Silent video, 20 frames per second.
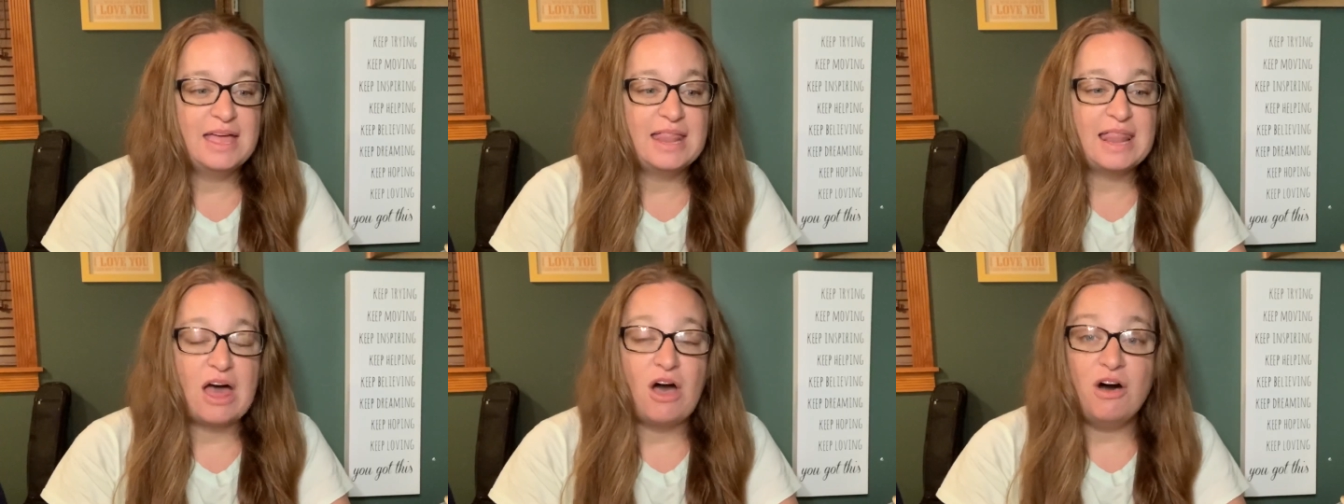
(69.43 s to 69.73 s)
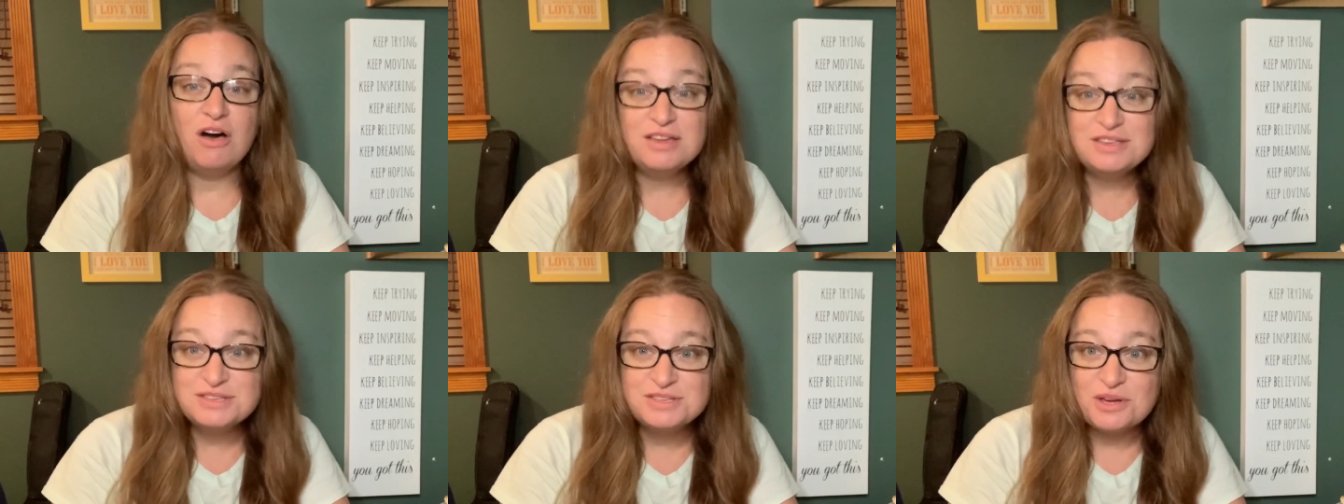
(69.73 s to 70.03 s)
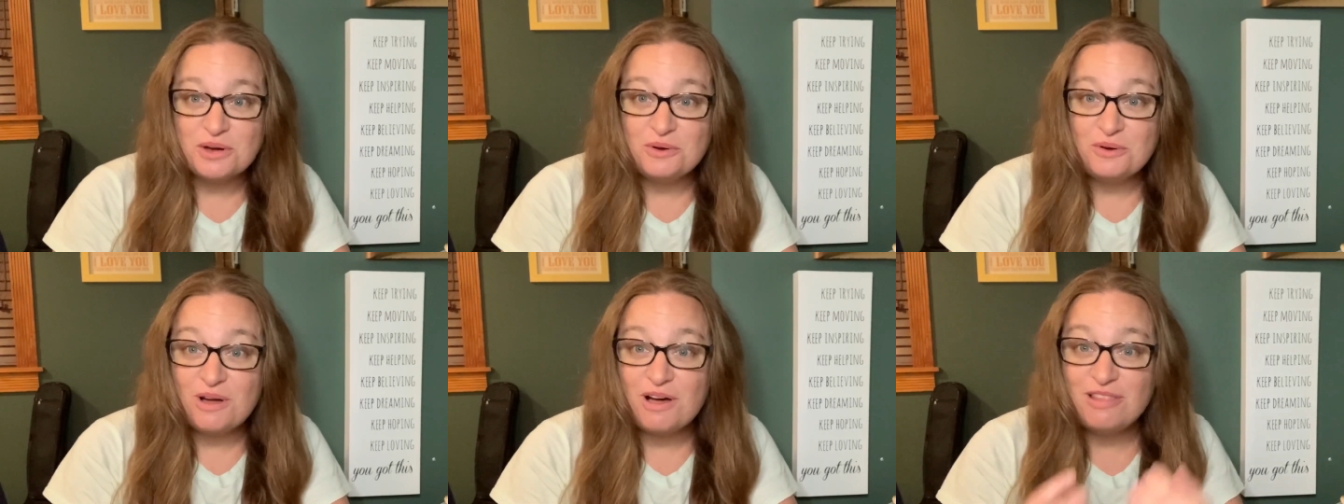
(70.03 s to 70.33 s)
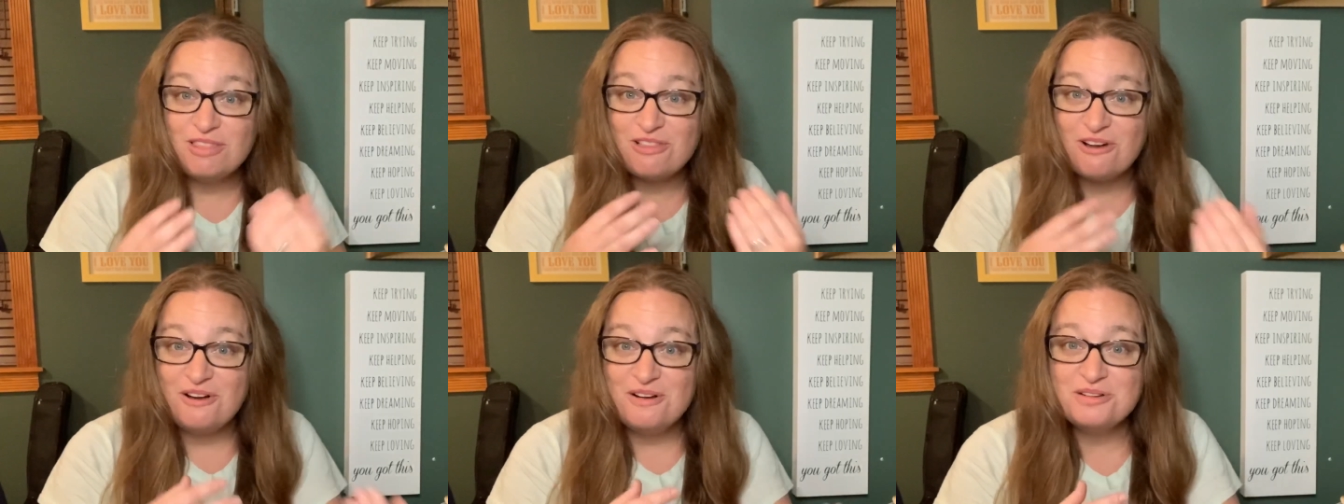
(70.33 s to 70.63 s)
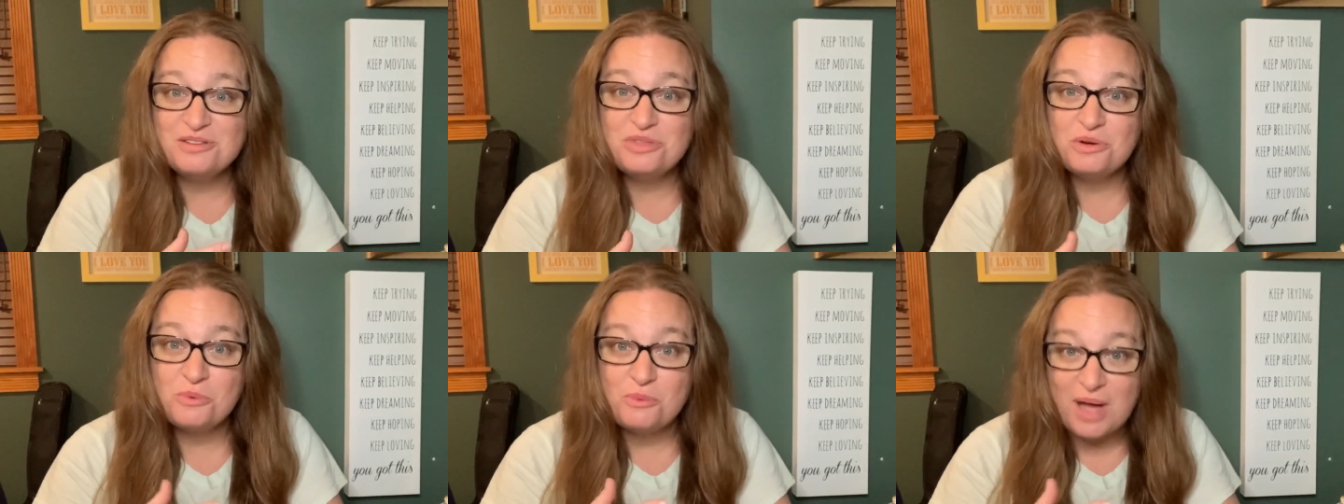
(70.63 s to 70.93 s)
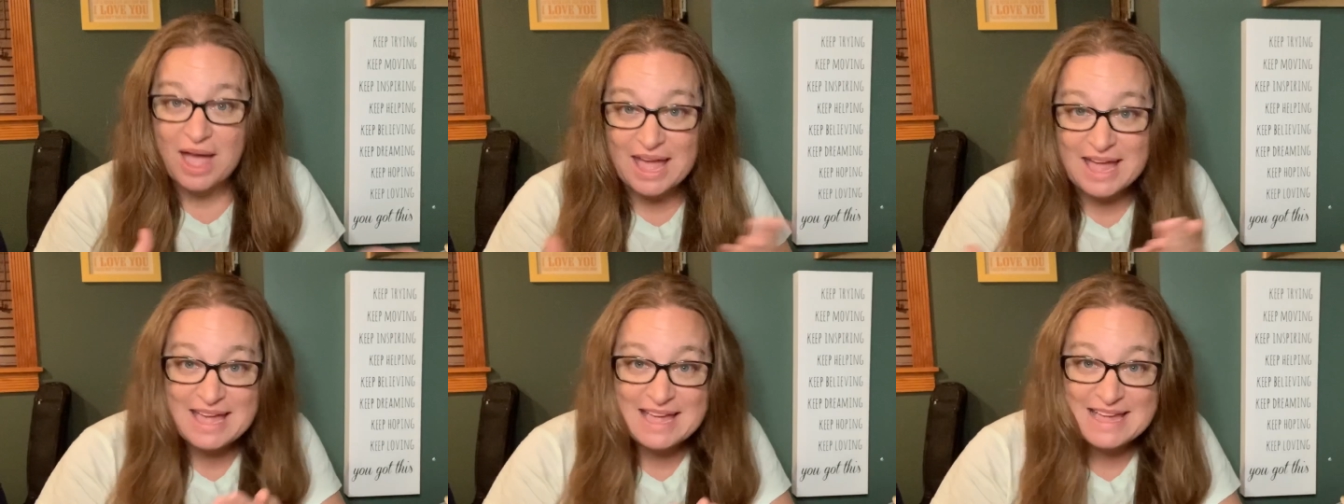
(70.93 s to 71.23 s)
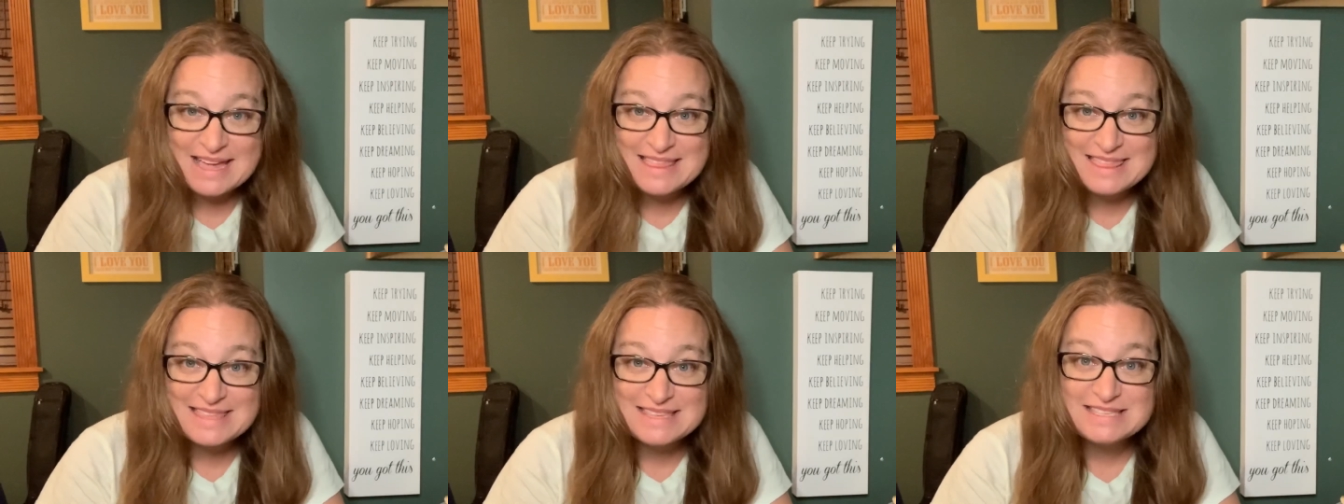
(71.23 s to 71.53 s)
Also, along the way
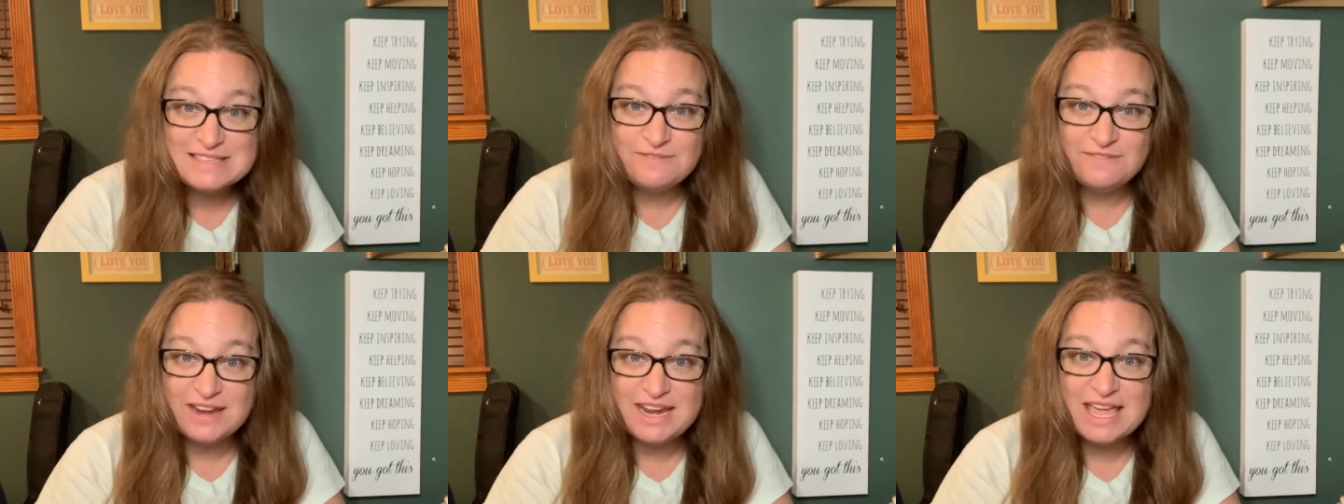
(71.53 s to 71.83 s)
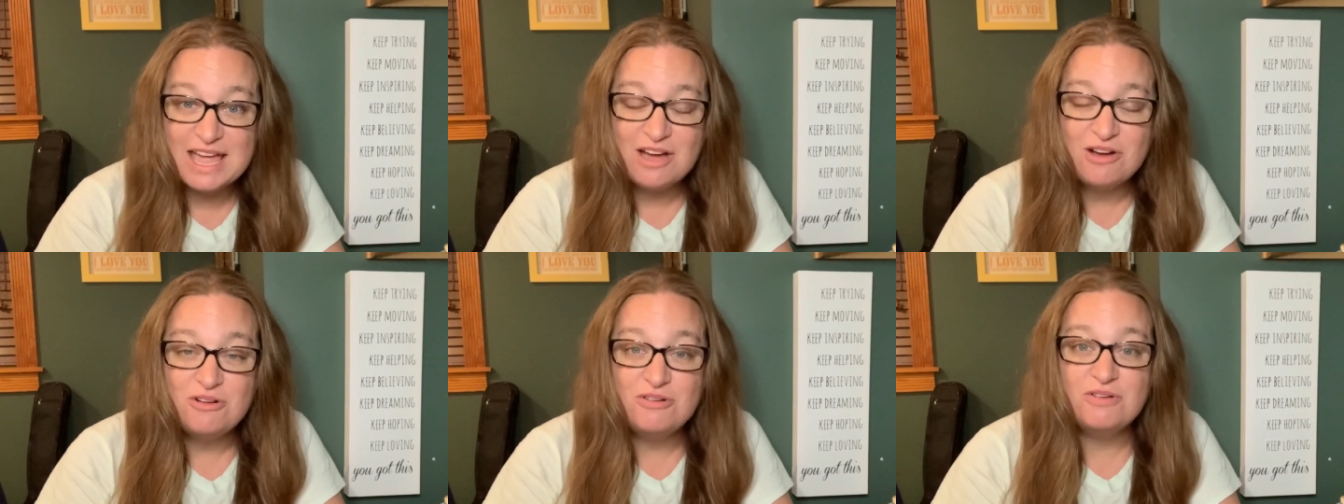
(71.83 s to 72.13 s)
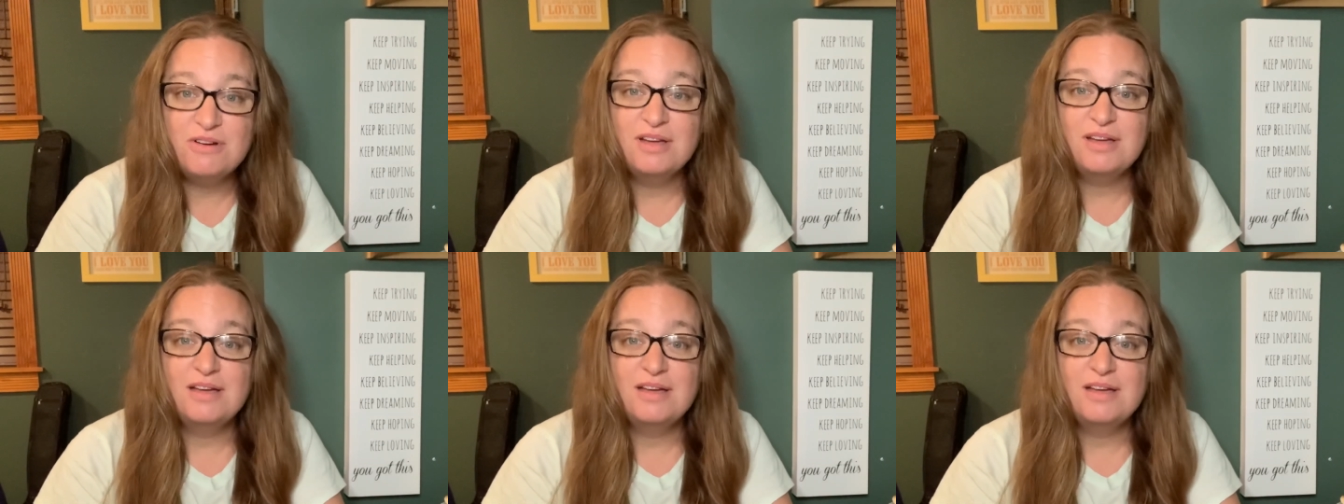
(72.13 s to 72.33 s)
in this video,